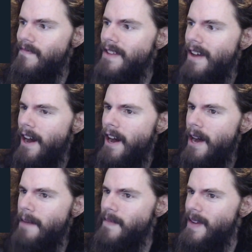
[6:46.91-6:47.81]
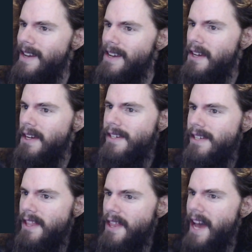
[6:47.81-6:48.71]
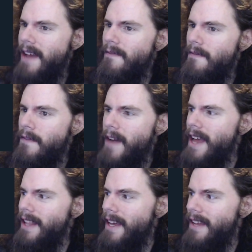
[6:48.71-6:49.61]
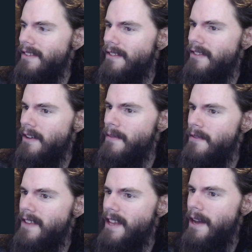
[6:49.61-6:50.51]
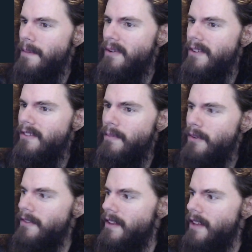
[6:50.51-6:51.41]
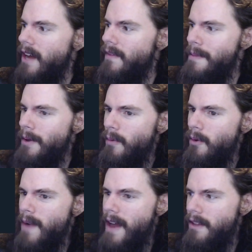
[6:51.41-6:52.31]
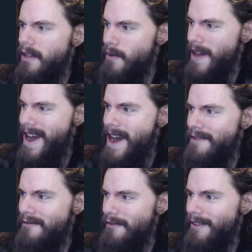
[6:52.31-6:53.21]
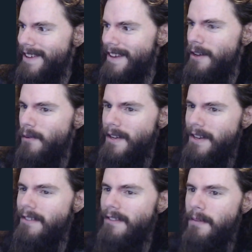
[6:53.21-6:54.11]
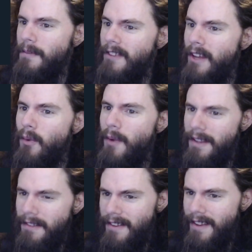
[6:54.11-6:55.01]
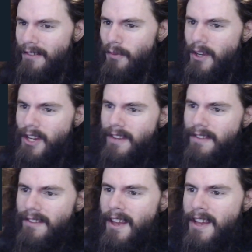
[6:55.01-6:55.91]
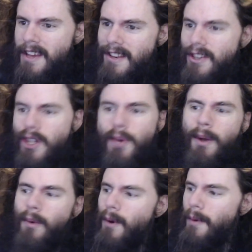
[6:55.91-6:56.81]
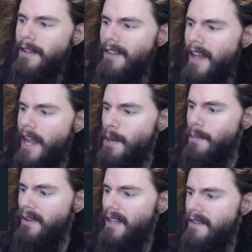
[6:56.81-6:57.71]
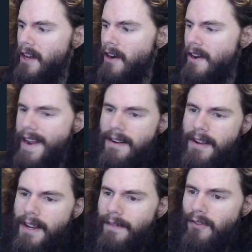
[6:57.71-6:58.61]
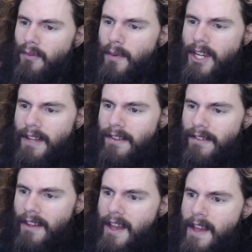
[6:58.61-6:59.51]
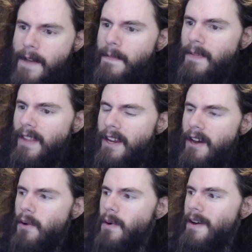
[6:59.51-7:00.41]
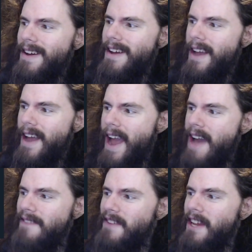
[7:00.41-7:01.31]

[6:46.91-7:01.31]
um, that violates some of the uh, principles that the government would rather you have, which is obsequiousness, which is doing what we say and believing our narratives, which is, you know, having a